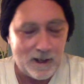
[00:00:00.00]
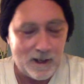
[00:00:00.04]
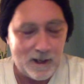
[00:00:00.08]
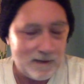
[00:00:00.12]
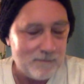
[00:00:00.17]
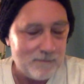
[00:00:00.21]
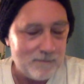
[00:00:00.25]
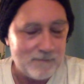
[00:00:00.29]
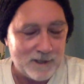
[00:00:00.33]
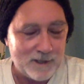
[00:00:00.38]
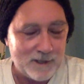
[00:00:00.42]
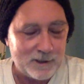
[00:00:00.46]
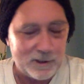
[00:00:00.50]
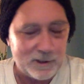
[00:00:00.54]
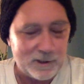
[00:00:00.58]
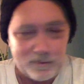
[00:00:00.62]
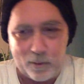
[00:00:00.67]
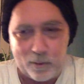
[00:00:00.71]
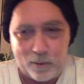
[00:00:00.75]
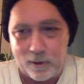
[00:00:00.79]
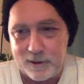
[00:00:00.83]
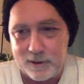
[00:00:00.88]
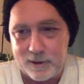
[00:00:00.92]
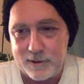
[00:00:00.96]
message
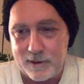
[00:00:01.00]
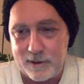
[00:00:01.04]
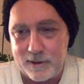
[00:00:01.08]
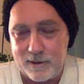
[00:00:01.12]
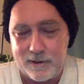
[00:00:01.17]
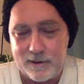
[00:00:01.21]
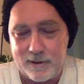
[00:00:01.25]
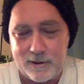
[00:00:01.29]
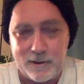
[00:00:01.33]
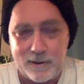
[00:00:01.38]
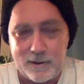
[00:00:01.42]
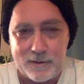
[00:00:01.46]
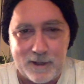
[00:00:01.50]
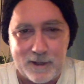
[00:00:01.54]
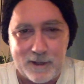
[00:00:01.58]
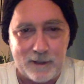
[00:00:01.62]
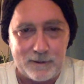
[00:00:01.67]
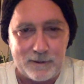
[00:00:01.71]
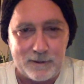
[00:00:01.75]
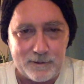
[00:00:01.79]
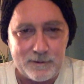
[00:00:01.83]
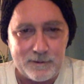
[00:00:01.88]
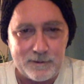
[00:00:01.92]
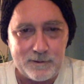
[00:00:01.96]
boards, you know,
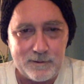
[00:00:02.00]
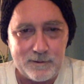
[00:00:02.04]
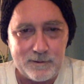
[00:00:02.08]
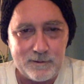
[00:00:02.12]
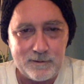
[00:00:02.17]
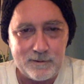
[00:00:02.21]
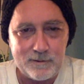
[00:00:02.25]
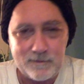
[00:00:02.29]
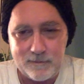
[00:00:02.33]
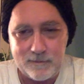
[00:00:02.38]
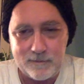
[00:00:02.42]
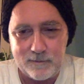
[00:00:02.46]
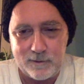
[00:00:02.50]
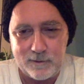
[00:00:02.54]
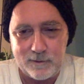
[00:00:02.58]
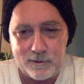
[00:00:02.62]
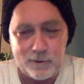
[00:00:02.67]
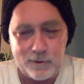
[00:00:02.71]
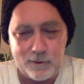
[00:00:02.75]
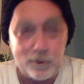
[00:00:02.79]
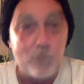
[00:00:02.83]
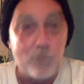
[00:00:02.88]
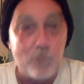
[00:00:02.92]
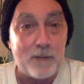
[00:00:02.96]
that'll
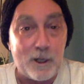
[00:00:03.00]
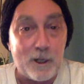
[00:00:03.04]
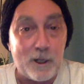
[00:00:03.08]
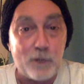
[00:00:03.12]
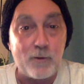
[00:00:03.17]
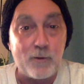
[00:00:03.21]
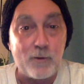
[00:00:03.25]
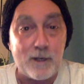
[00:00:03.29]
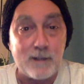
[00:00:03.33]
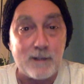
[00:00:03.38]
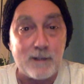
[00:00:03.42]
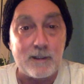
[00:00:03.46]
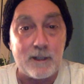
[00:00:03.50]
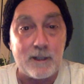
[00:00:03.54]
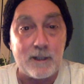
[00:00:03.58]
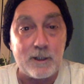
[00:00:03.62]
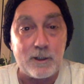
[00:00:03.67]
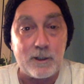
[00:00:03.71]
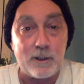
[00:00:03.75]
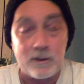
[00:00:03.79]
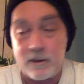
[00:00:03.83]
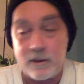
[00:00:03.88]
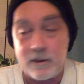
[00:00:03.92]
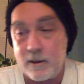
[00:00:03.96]
do a better
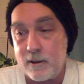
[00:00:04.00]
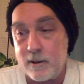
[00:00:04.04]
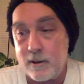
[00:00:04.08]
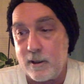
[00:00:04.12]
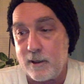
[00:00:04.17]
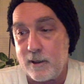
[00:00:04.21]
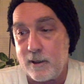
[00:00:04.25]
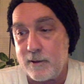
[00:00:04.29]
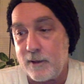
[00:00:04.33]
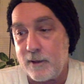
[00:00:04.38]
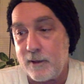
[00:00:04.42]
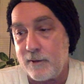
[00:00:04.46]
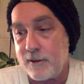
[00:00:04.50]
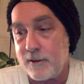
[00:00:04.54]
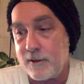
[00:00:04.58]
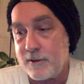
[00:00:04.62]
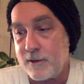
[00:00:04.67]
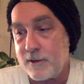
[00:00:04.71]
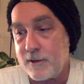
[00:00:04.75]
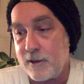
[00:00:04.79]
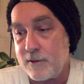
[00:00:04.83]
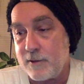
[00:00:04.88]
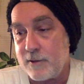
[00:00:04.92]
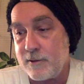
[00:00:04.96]
translation than this
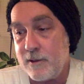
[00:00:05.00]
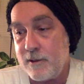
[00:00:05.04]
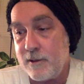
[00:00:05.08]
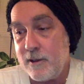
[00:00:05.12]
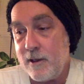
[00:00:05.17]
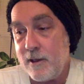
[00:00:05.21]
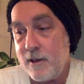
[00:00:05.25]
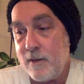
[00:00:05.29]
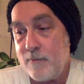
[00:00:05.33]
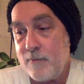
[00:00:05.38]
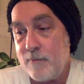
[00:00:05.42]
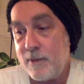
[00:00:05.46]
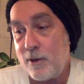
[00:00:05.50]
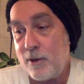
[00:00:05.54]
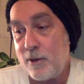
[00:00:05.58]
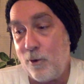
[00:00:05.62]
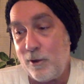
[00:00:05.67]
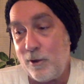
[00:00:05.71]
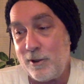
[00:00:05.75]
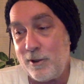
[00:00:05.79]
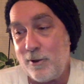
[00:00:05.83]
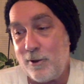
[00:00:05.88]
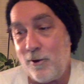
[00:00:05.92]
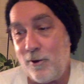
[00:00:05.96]
does. But
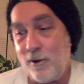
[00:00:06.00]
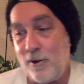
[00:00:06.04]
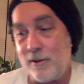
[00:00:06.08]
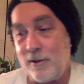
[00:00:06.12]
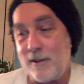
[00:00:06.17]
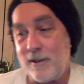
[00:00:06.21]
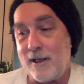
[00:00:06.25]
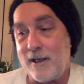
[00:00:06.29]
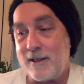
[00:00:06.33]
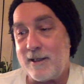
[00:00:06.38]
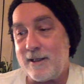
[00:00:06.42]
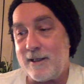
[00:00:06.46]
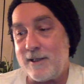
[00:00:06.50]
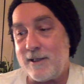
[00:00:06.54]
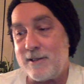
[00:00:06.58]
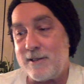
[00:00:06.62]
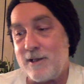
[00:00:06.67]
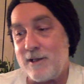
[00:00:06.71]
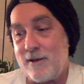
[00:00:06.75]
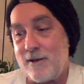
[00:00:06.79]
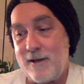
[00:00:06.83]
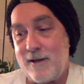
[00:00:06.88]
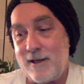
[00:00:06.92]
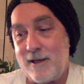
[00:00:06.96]
all in all, like it's
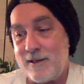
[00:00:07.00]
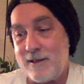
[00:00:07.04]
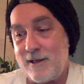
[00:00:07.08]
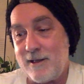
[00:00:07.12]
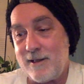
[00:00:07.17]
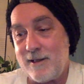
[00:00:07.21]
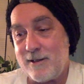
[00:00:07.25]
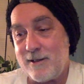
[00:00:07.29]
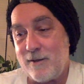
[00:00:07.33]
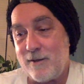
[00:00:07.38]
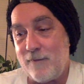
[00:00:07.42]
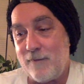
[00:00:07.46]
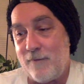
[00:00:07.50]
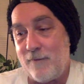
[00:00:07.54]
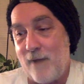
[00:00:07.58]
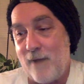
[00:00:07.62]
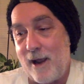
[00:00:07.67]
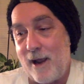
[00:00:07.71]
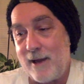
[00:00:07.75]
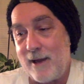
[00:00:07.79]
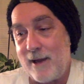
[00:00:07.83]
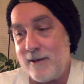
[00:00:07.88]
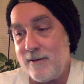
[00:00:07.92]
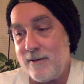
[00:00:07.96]
a
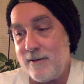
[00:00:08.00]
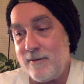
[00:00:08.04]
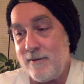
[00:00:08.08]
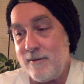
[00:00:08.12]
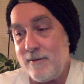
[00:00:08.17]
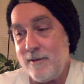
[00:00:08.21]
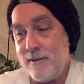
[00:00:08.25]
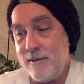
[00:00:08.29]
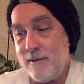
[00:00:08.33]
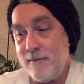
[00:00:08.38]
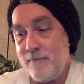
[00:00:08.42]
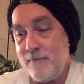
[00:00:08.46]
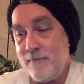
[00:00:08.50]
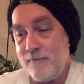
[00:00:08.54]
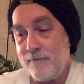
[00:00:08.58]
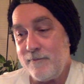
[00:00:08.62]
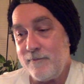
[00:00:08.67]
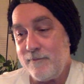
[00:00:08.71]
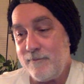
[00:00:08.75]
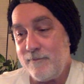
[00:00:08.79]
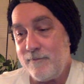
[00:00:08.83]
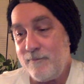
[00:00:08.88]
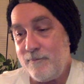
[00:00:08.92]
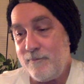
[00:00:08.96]
fine
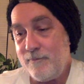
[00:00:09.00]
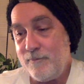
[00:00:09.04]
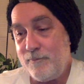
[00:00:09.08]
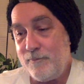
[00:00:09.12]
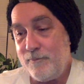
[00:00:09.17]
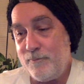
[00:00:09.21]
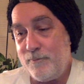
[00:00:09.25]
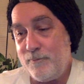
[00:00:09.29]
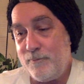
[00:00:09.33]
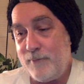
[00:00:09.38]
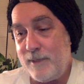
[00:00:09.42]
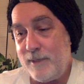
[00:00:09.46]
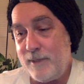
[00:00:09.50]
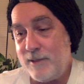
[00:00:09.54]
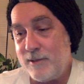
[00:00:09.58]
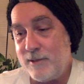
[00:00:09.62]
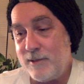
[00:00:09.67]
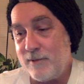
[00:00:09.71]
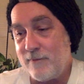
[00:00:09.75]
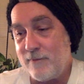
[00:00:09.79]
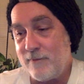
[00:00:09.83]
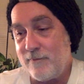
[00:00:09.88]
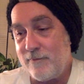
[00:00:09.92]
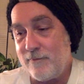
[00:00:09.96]
piece
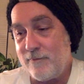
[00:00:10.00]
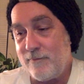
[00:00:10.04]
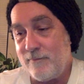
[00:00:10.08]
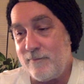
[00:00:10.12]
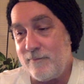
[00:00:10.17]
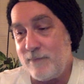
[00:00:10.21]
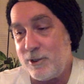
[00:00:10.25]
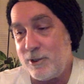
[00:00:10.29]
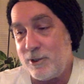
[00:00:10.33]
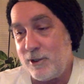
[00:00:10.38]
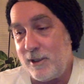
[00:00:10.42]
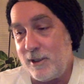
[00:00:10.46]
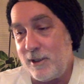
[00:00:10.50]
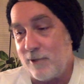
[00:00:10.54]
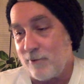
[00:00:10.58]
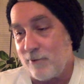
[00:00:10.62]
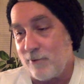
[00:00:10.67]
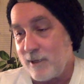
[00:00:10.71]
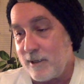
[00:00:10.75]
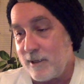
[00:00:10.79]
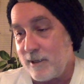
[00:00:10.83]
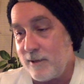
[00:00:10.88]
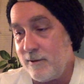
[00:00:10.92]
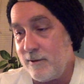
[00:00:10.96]
of
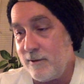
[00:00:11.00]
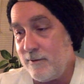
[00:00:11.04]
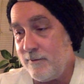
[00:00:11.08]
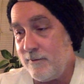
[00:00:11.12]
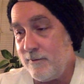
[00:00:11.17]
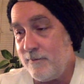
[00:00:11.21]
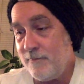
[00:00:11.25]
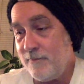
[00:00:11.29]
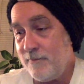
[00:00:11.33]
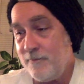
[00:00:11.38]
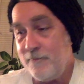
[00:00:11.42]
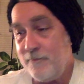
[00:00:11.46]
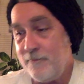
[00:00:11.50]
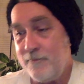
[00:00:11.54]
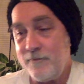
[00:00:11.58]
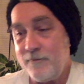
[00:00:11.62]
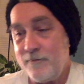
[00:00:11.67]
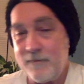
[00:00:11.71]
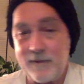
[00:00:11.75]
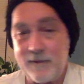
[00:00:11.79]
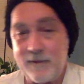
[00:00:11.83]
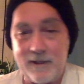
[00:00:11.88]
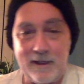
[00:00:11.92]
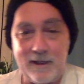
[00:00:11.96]
machinery.
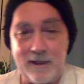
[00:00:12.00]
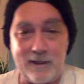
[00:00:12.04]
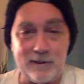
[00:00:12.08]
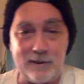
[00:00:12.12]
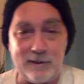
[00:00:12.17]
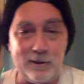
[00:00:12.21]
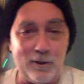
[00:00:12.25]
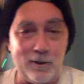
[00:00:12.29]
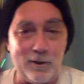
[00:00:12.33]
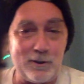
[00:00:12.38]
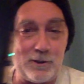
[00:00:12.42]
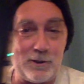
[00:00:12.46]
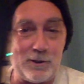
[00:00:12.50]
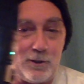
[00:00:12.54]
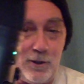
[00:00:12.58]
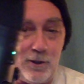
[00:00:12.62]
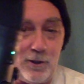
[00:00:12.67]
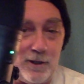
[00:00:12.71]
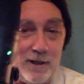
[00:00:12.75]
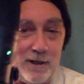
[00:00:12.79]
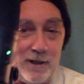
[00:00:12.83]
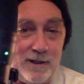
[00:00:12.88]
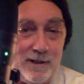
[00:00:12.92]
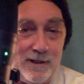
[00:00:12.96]
It looks
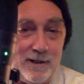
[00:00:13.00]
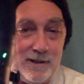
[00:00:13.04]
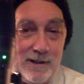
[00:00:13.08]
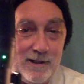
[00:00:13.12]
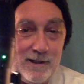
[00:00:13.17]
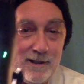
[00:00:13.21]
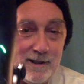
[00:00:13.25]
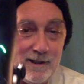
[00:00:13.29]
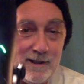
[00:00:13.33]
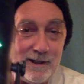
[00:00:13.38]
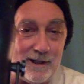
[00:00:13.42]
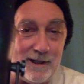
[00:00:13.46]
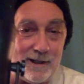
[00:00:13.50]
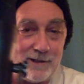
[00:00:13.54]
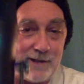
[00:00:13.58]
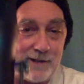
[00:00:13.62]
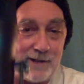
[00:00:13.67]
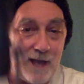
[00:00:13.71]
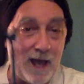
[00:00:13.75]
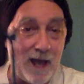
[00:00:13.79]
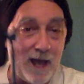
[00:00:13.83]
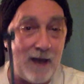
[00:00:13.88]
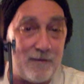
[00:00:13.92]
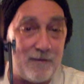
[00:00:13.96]
good. It's
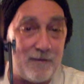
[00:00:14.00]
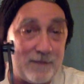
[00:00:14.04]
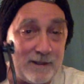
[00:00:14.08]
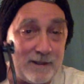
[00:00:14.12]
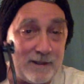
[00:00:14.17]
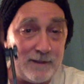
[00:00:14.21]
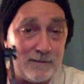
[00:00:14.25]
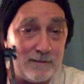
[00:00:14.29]
heavy.